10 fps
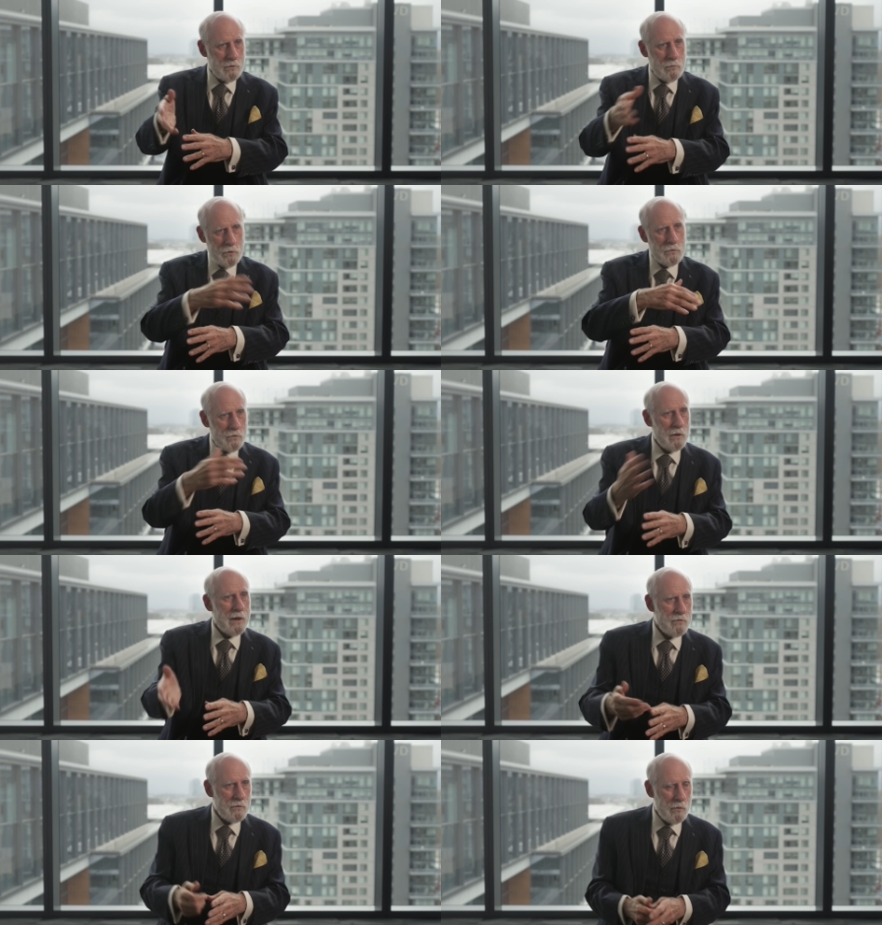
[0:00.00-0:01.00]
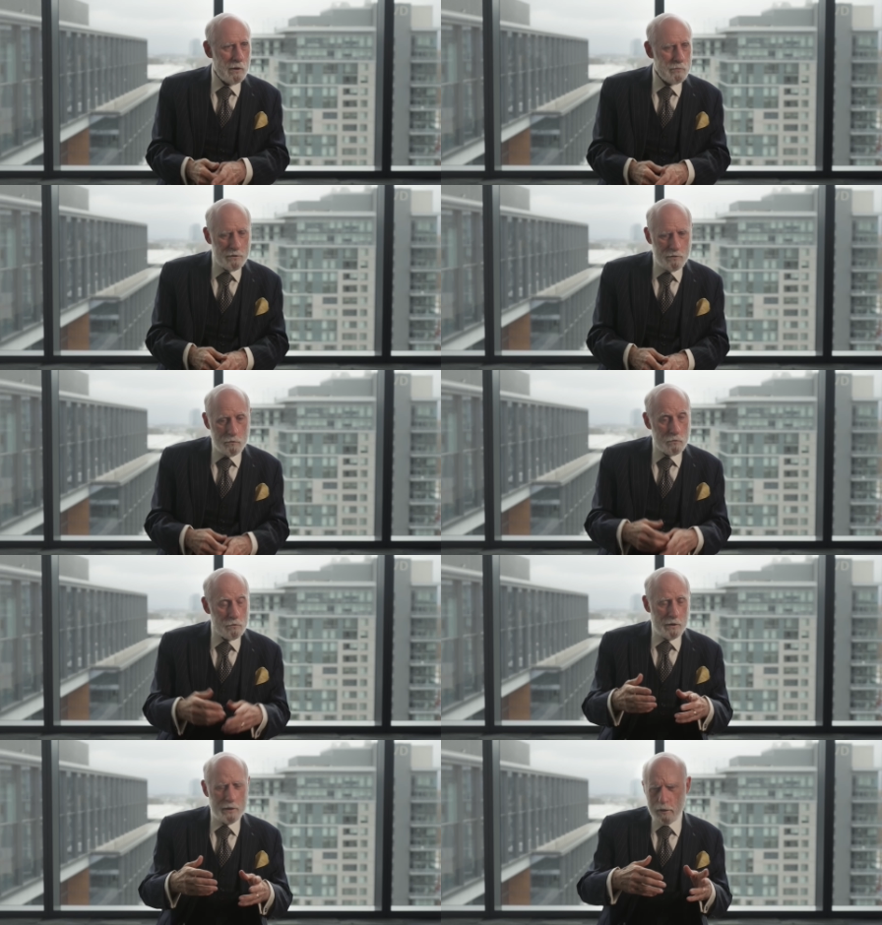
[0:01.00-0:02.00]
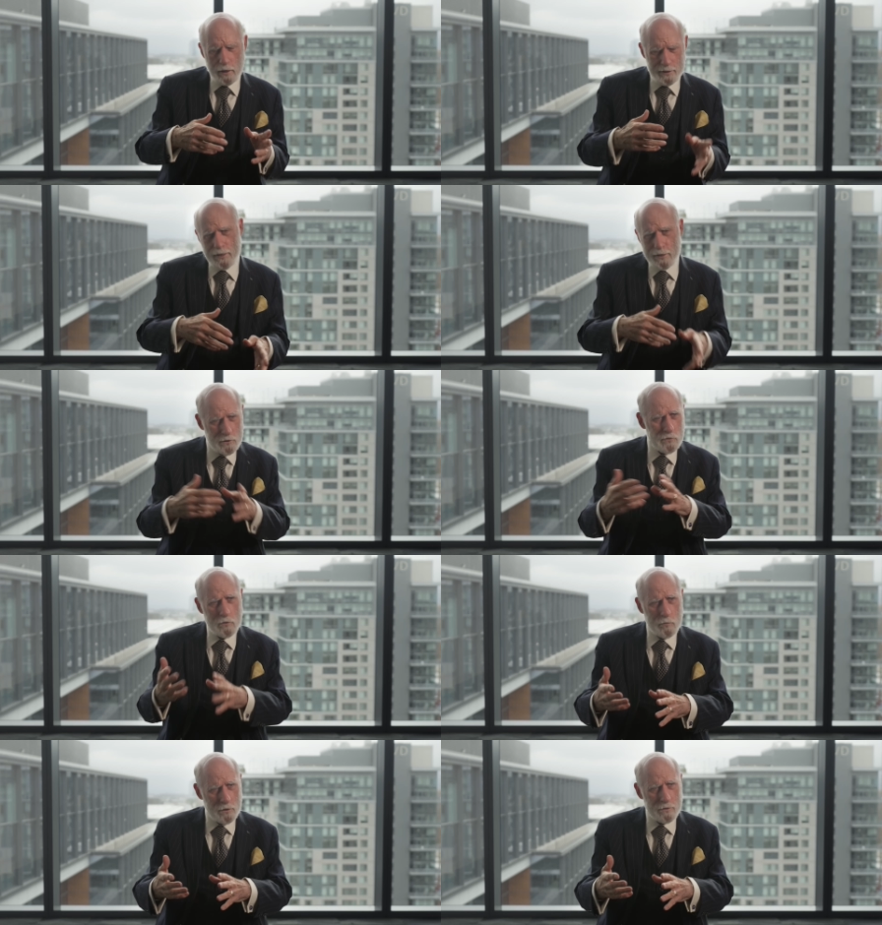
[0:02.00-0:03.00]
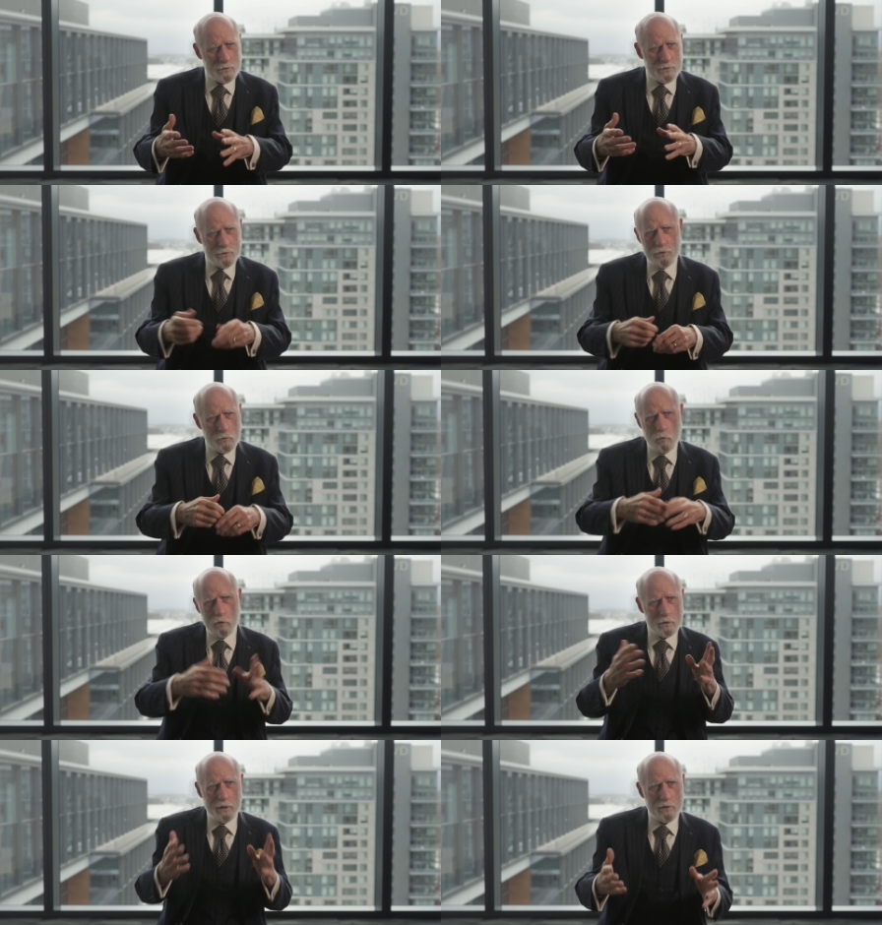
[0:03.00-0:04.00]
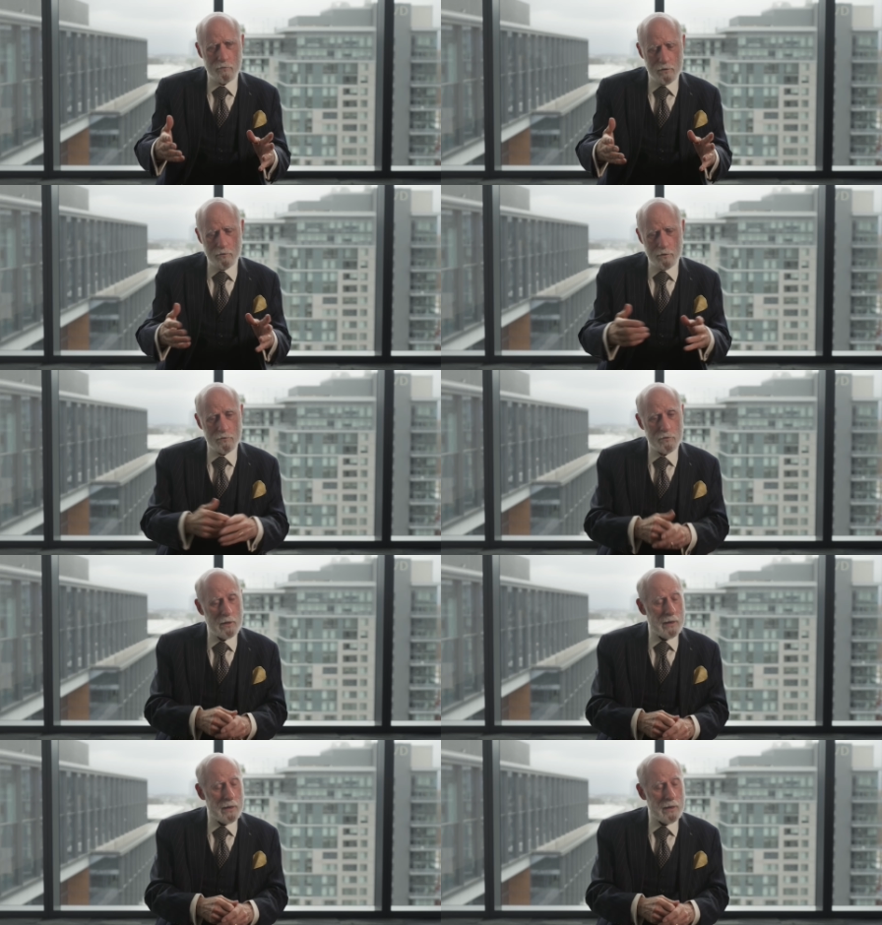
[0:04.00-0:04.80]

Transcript: computer science departments who were saying, I need a new computer to do world class research,